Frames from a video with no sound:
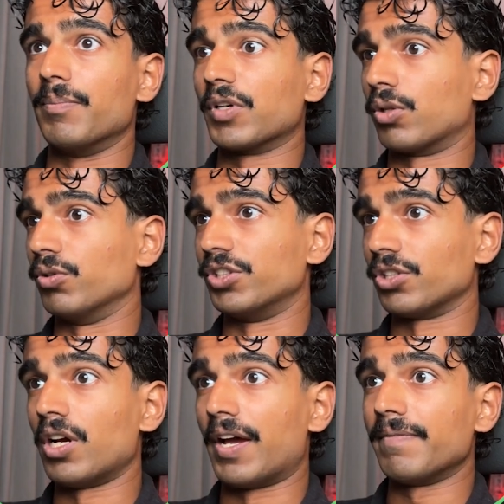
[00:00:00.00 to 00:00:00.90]
Claude
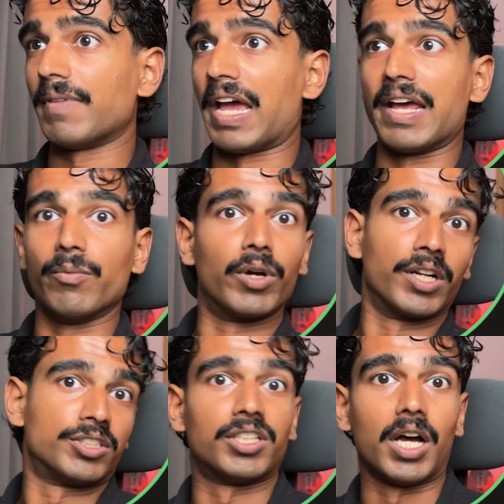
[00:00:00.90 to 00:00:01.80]
Design and we're going
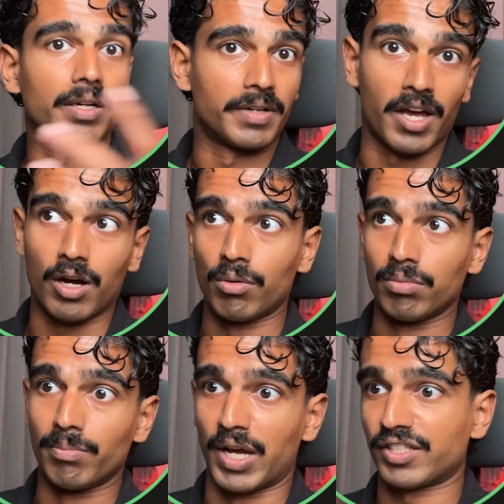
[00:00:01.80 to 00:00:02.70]
to start our
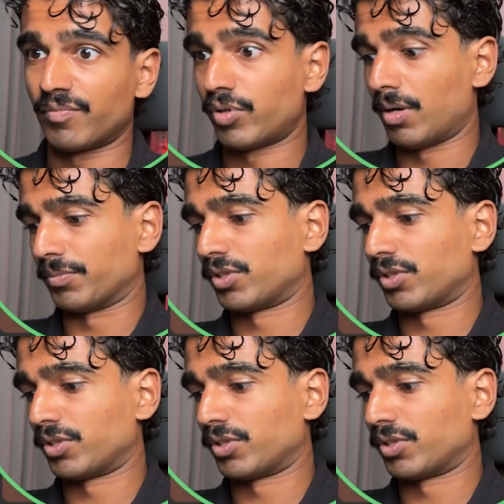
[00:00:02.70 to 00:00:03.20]
massive prompt.